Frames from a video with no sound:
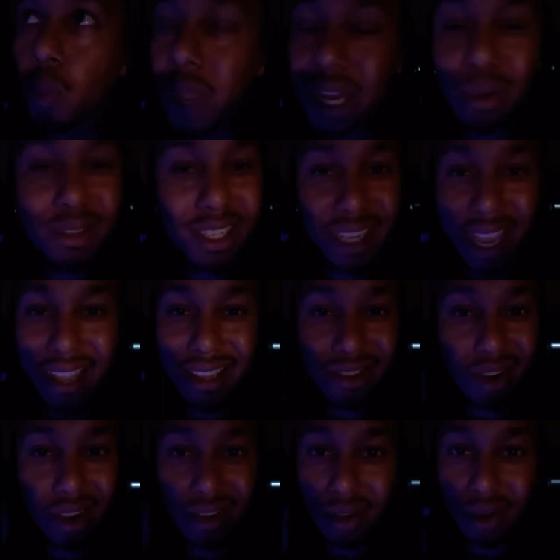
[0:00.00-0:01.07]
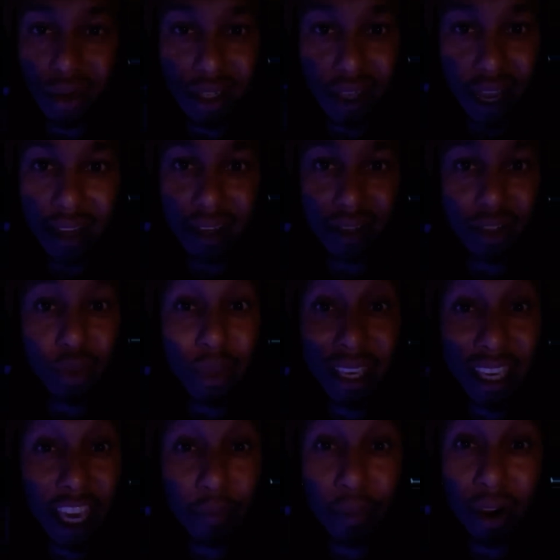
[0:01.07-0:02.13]
we don't change our associations. We
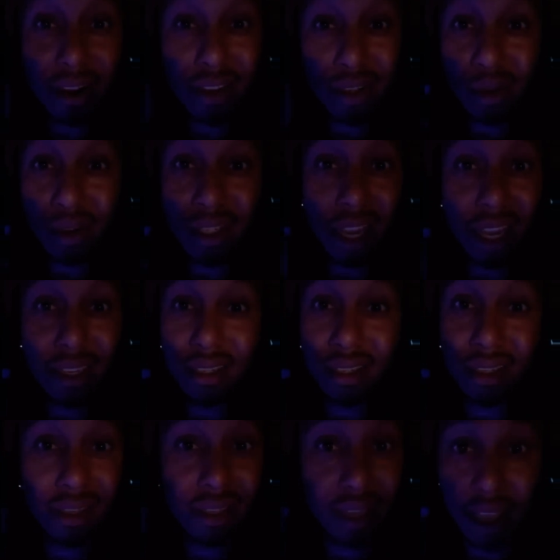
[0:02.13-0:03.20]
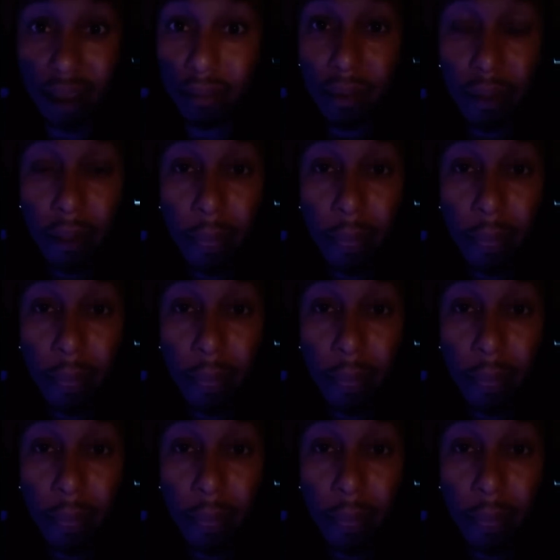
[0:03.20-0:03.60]
keep our associations the same.